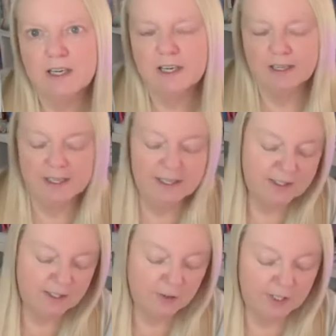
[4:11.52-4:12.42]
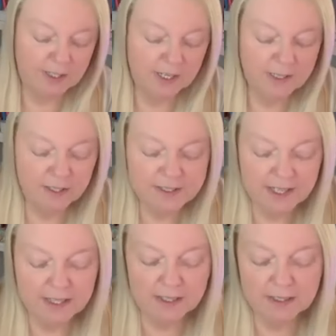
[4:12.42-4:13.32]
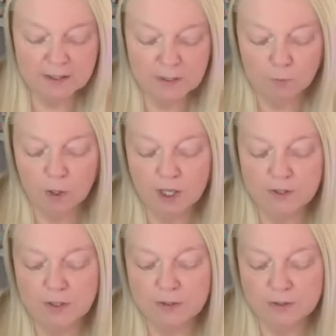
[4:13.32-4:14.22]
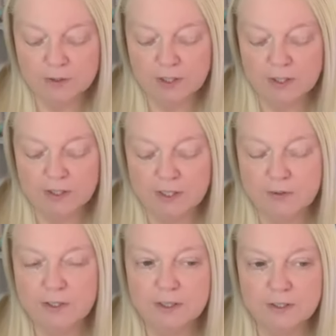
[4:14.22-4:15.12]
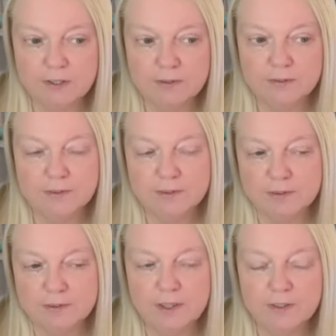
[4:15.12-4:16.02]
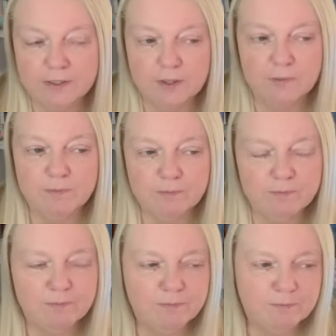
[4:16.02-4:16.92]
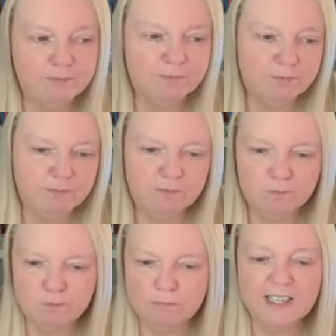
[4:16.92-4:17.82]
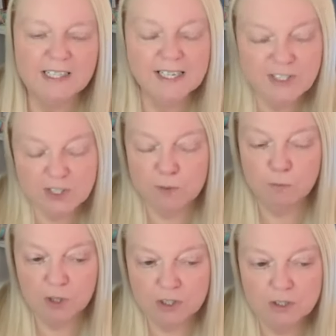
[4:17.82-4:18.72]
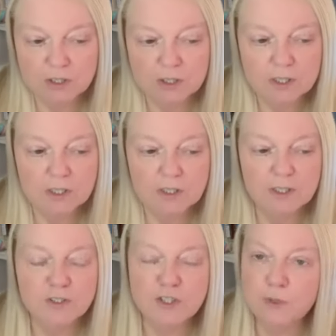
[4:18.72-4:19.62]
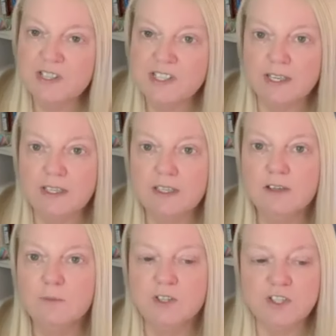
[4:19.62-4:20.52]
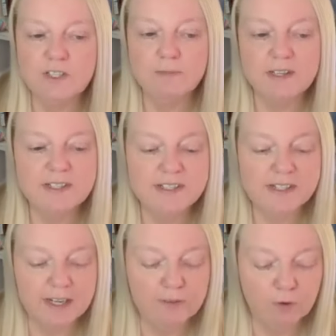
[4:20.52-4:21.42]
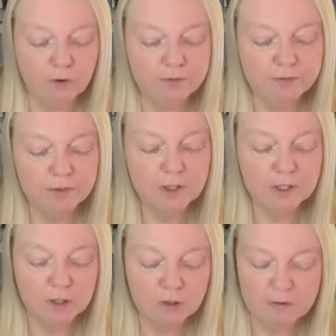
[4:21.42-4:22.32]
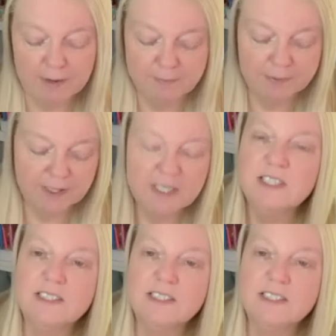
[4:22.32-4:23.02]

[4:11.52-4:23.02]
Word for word: it is annoying, and I take the one that, you know, the, the the magnesium one, two a day, which is meant to stave off cramp, and it